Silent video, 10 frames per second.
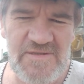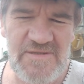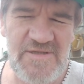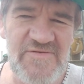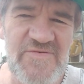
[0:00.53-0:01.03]

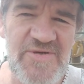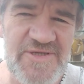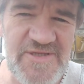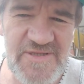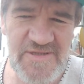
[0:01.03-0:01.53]
Hello
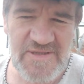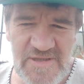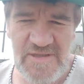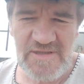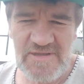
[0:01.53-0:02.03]
everybody,
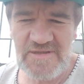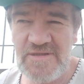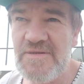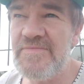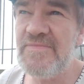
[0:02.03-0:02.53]

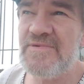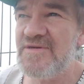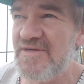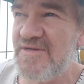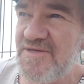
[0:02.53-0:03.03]

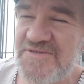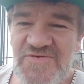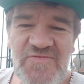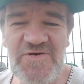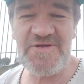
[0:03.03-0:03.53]
it's
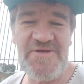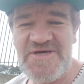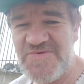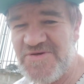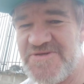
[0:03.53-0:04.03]
your friendly
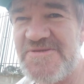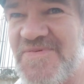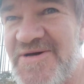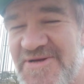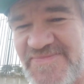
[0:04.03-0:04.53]
neighborhood
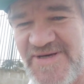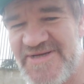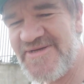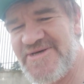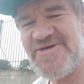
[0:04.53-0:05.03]

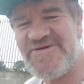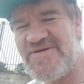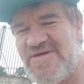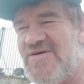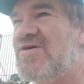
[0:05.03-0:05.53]
Spider-Man here,
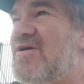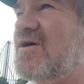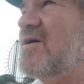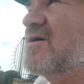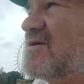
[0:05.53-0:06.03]

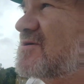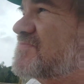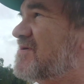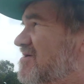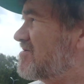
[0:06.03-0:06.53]

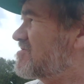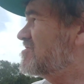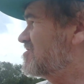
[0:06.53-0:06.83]
speaking to